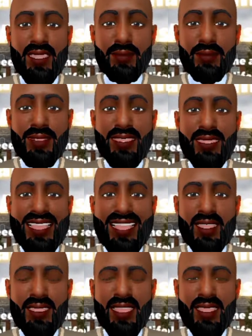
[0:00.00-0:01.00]
do the
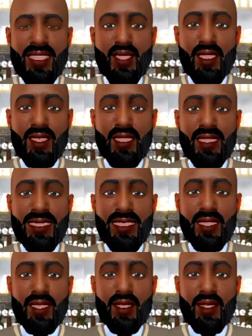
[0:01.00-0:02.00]
damn thing. I'm in the
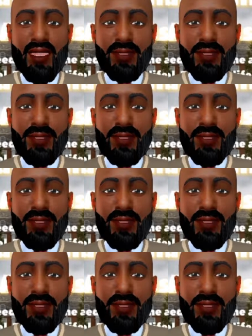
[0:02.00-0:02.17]
dough.